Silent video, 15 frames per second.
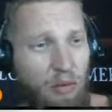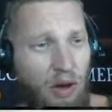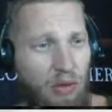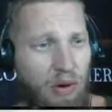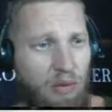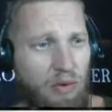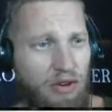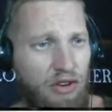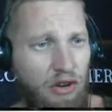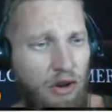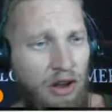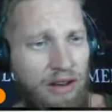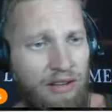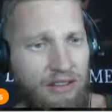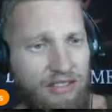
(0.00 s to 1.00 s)
with what we're
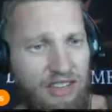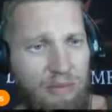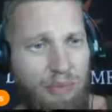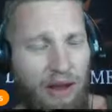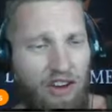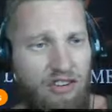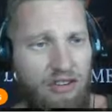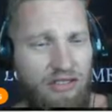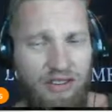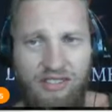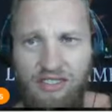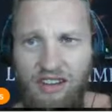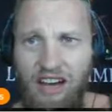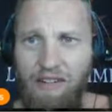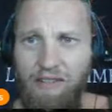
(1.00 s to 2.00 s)
doing, see pictures of
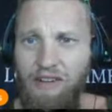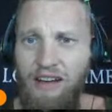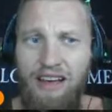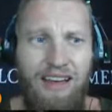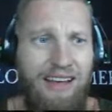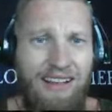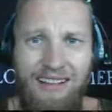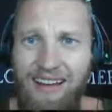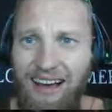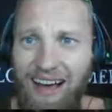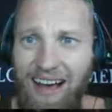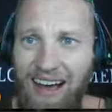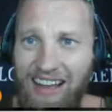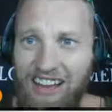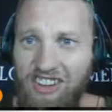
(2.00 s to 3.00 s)
stuff,
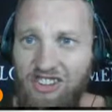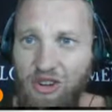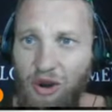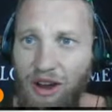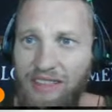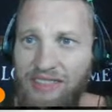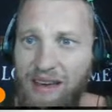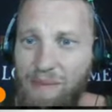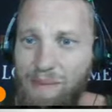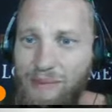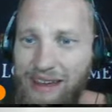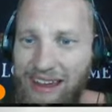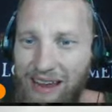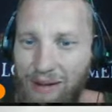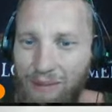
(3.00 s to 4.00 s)
join the
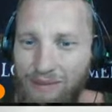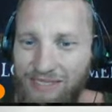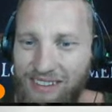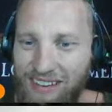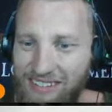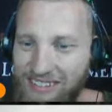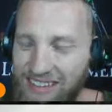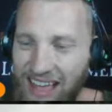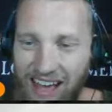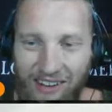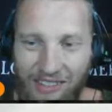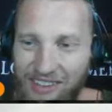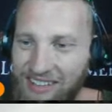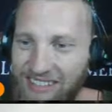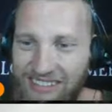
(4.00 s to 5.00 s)
memes because now
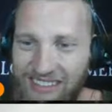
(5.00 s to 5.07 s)
this